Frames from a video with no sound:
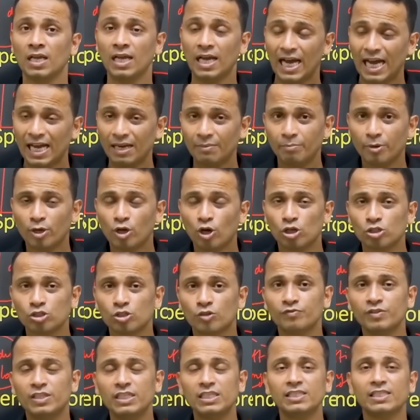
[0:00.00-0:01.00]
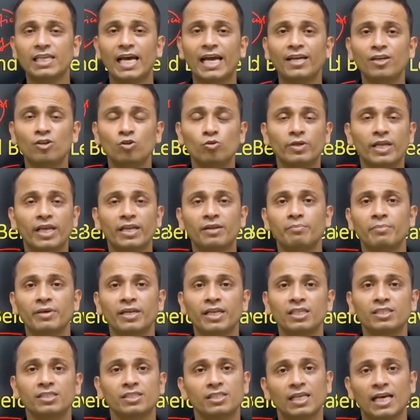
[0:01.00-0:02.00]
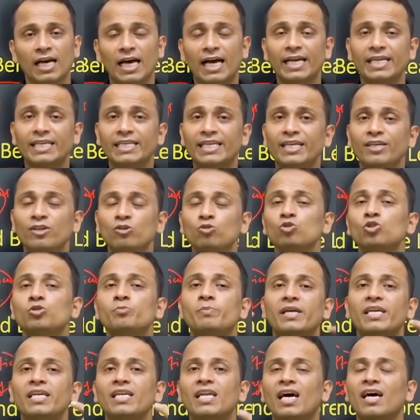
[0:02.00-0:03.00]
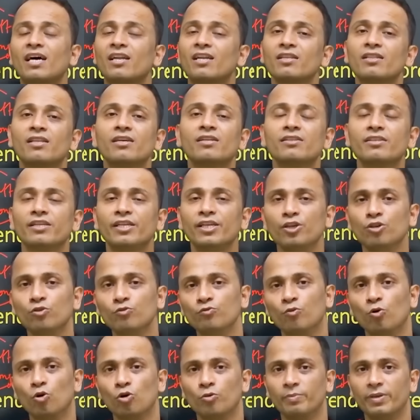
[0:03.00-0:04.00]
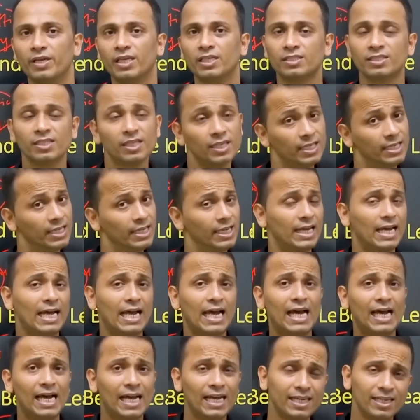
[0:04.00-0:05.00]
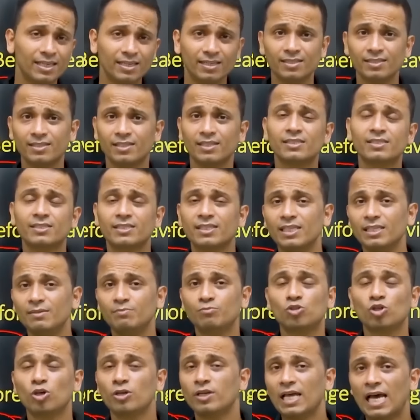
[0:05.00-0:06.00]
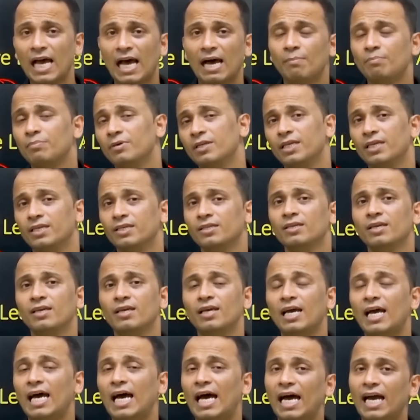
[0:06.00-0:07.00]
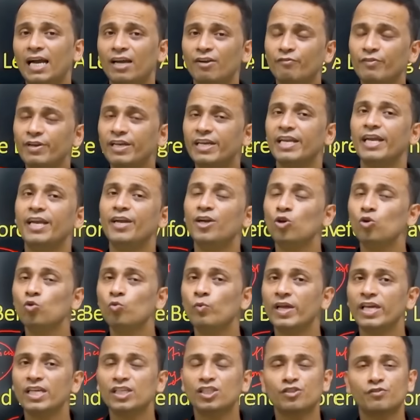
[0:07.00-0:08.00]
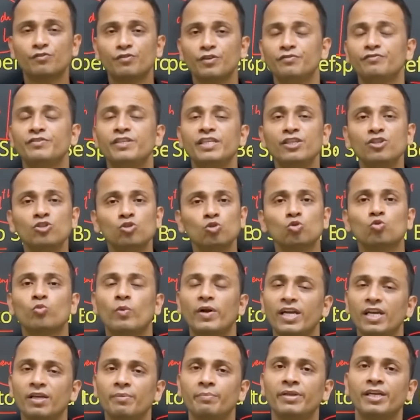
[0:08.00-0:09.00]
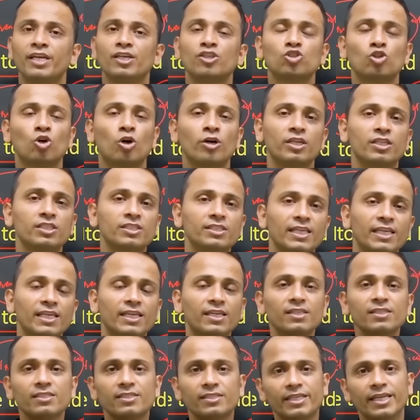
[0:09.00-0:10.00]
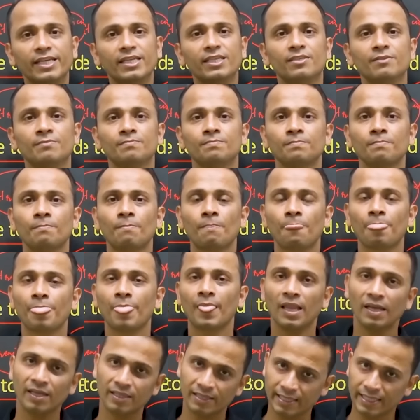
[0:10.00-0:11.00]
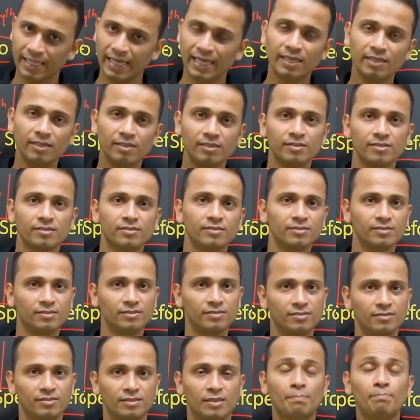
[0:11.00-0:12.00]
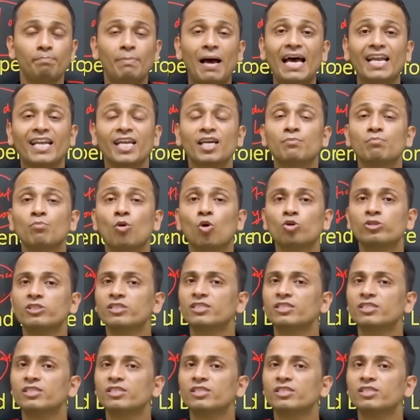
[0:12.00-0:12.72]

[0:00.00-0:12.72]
And because of these 9 to 10 minutes, I tend to spend another 3 to 4 minutes. And this keeps on happening. And we tend to waste 15 to 20 minutes on a single set. Then the panic mode